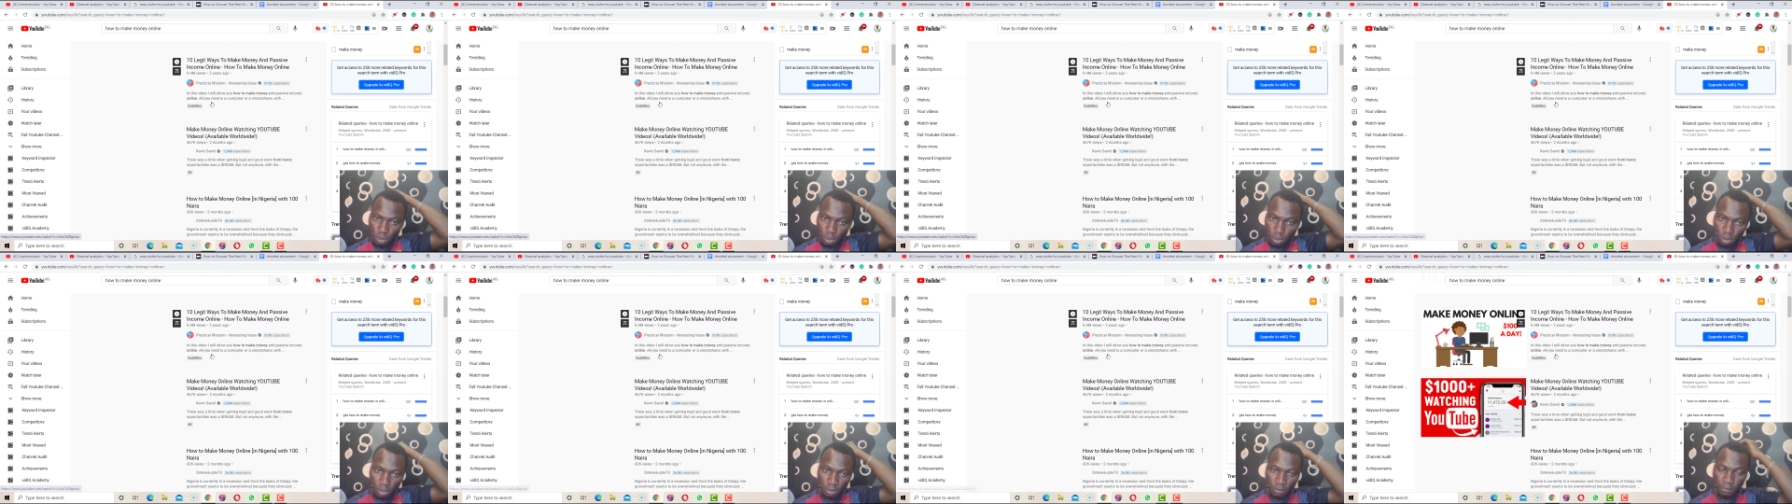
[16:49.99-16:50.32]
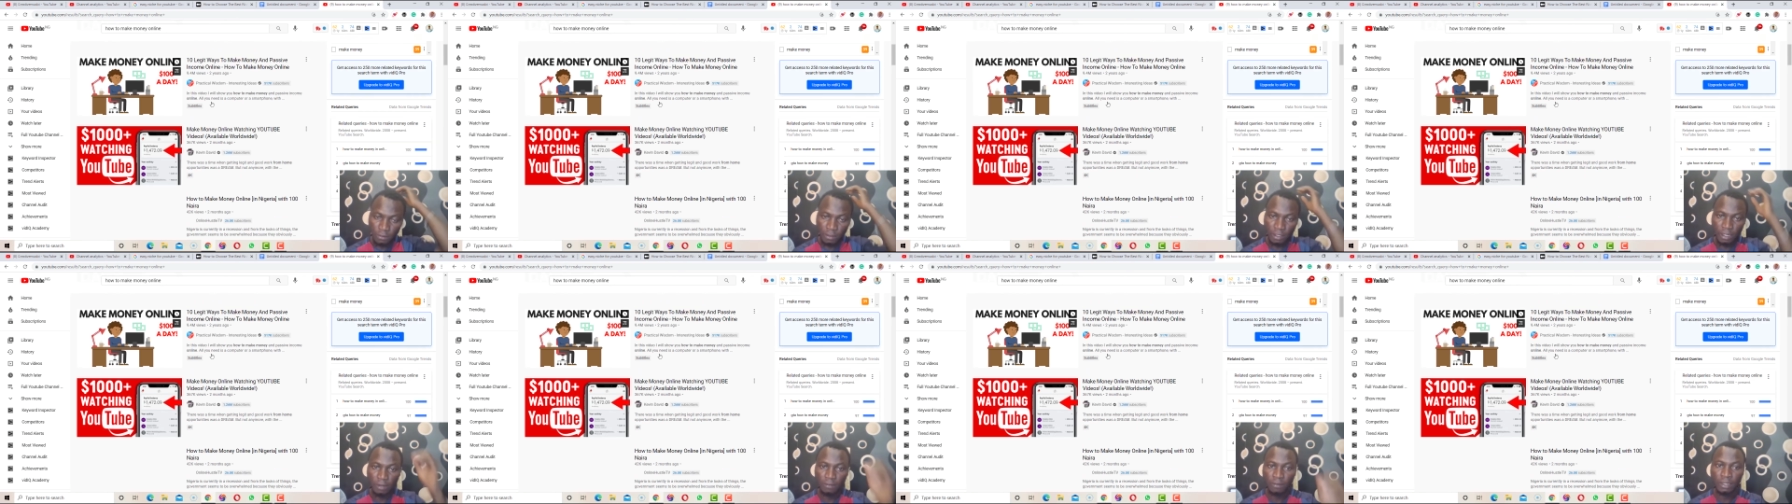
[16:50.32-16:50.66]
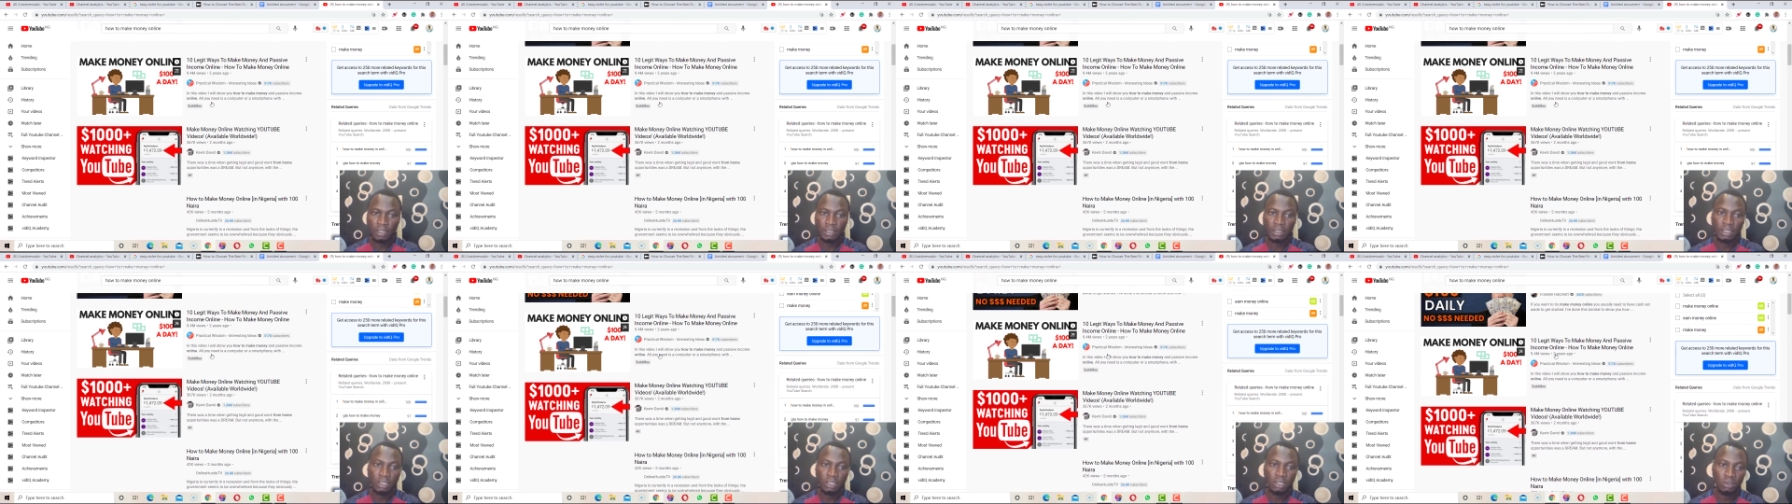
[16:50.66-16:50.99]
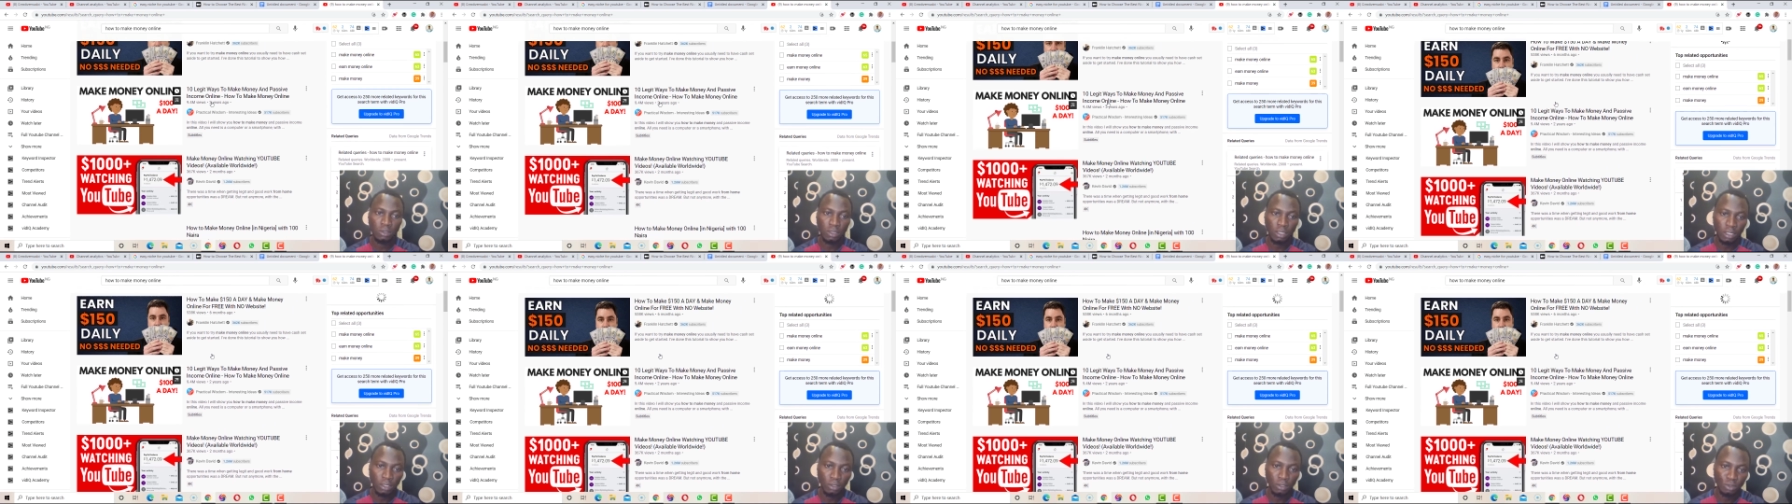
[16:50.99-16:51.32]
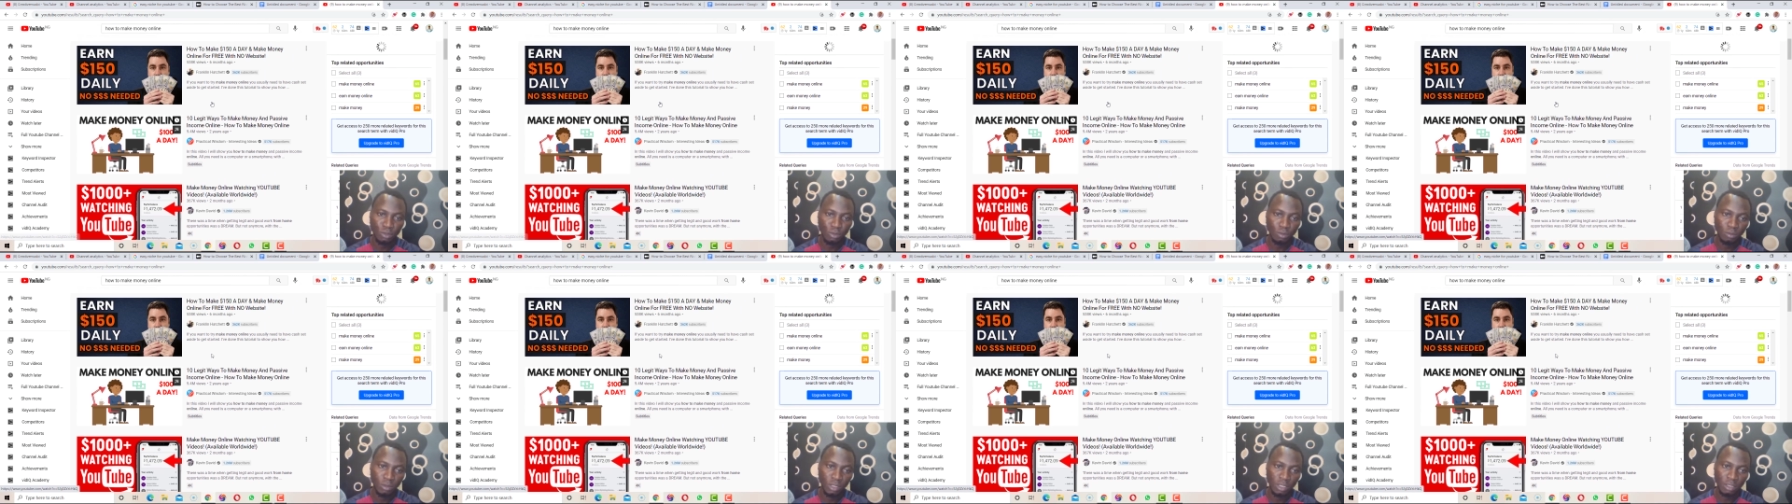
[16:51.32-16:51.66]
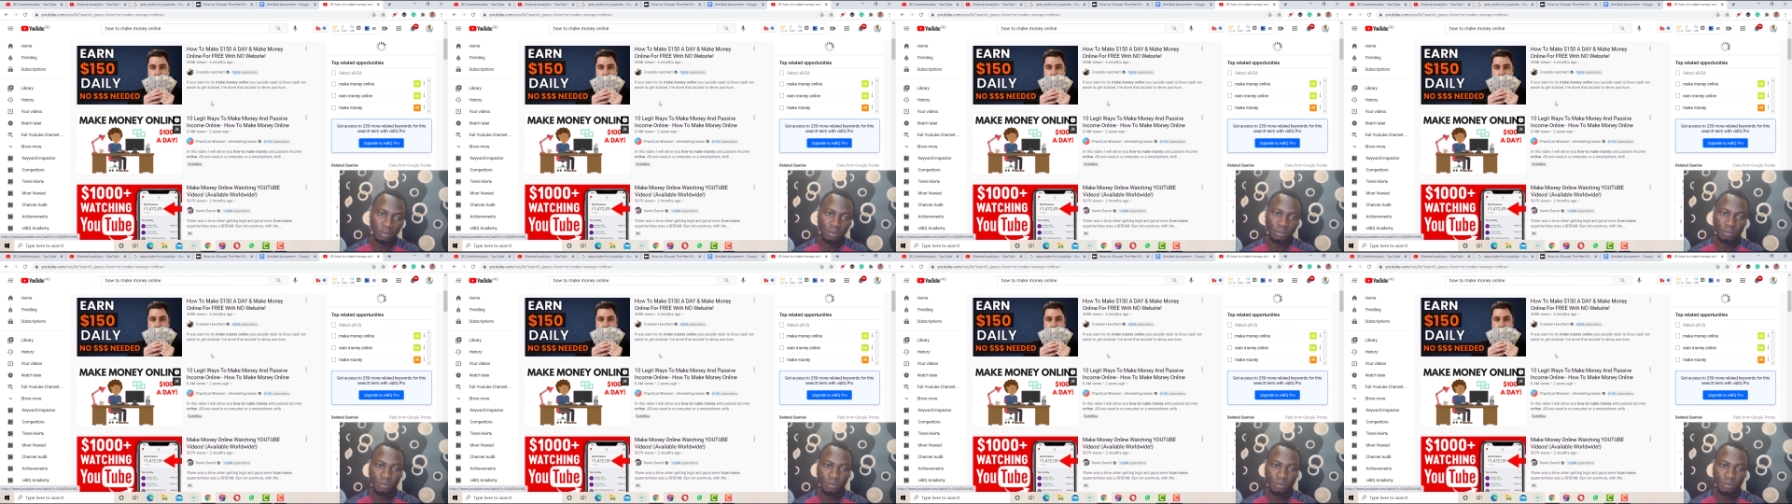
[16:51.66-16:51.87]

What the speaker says: If you have idea how to make